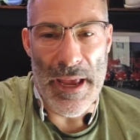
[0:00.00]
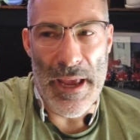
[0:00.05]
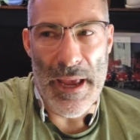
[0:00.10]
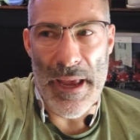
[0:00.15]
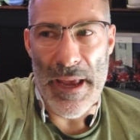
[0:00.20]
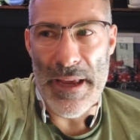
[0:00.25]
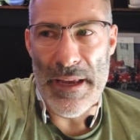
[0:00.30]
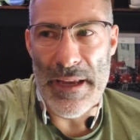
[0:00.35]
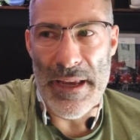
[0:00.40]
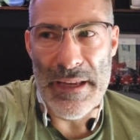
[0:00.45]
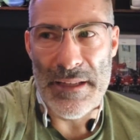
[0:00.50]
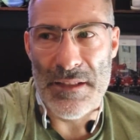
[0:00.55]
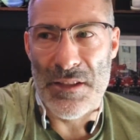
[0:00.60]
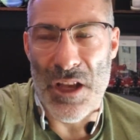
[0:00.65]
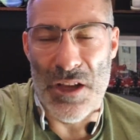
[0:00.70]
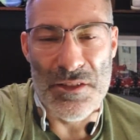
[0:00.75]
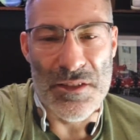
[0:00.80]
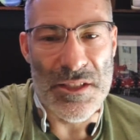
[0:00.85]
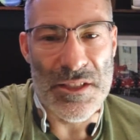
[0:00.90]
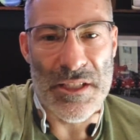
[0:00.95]
It
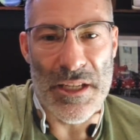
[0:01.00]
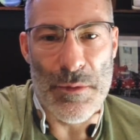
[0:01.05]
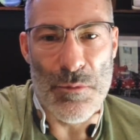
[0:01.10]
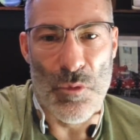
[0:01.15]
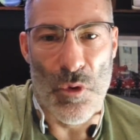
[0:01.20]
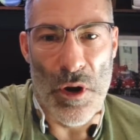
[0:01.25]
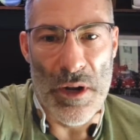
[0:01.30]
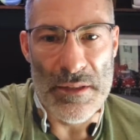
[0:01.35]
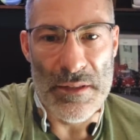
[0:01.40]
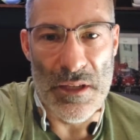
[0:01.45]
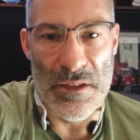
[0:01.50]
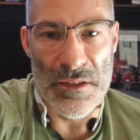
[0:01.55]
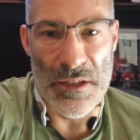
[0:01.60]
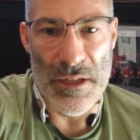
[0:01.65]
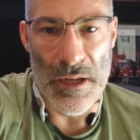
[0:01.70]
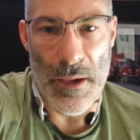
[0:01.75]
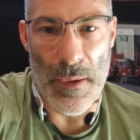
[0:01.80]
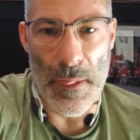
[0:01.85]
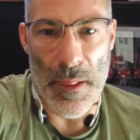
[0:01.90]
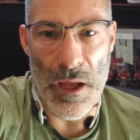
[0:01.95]
doesn't seem right, does
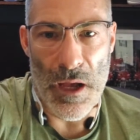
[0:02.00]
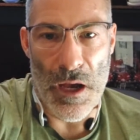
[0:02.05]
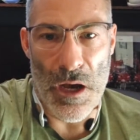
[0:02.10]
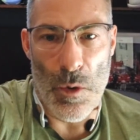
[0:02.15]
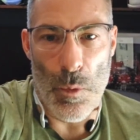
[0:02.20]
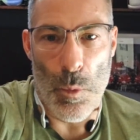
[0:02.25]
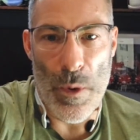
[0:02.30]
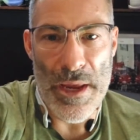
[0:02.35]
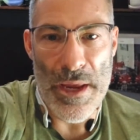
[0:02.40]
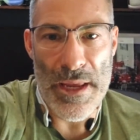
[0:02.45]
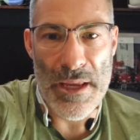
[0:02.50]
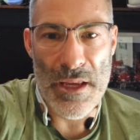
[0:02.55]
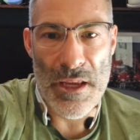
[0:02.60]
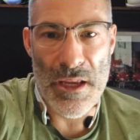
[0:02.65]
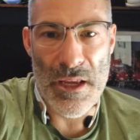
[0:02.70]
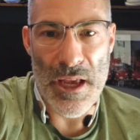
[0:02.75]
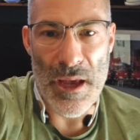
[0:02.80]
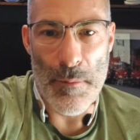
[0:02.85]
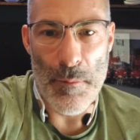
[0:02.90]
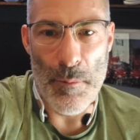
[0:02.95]
it? We
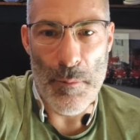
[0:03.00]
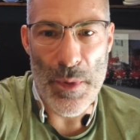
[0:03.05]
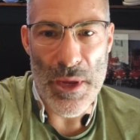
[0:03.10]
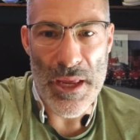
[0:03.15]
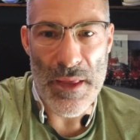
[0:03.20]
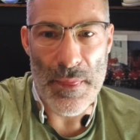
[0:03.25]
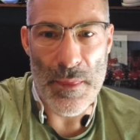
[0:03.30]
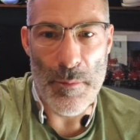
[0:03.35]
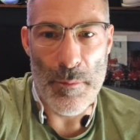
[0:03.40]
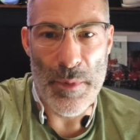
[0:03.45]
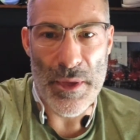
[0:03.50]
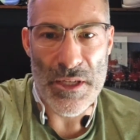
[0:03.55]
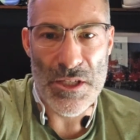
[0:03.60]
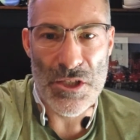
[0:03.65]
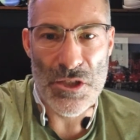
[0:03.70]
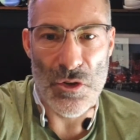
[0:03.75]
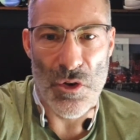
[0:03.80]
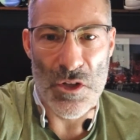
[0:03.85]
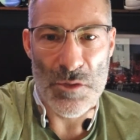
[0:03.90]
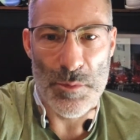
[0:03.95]
can beat the big
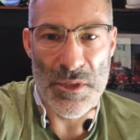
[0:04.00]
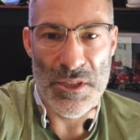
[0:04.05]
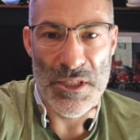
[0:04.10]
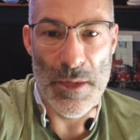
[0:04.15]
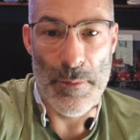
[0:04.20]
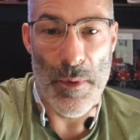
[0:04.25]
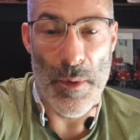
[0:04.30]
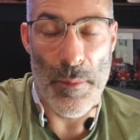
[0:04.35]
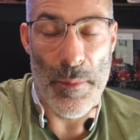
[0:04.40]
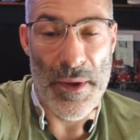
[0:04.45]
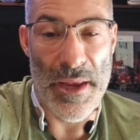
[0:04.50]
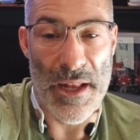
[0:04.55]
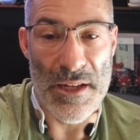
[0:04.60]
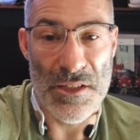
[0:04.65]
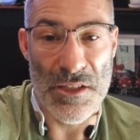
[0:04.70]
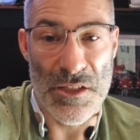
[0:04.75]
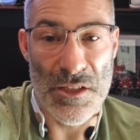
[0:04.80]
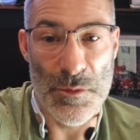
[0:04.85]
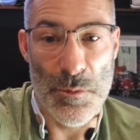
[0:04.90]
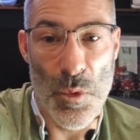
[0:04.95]
sides but slip up against
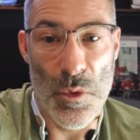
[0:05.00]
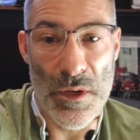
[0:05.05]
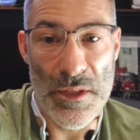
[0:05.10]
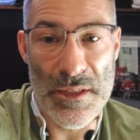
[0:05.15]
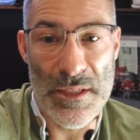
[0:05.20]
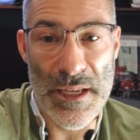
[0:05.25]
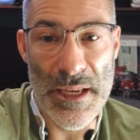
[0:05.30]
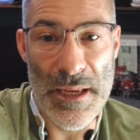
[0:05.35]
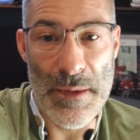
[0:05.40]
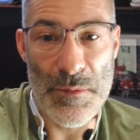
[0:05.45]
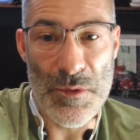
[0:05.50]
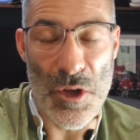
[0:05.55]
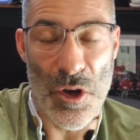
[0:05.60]
the smaller teams.